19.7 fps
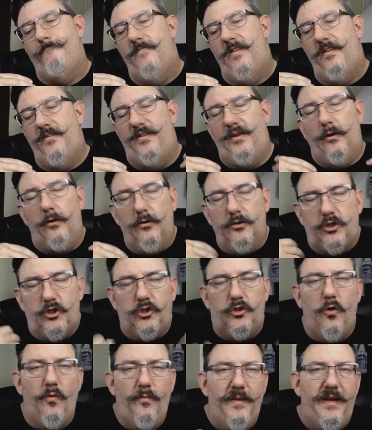there are
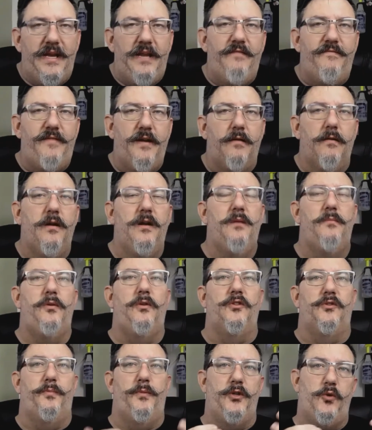so many
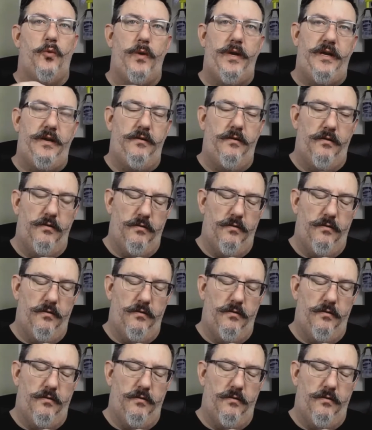variables between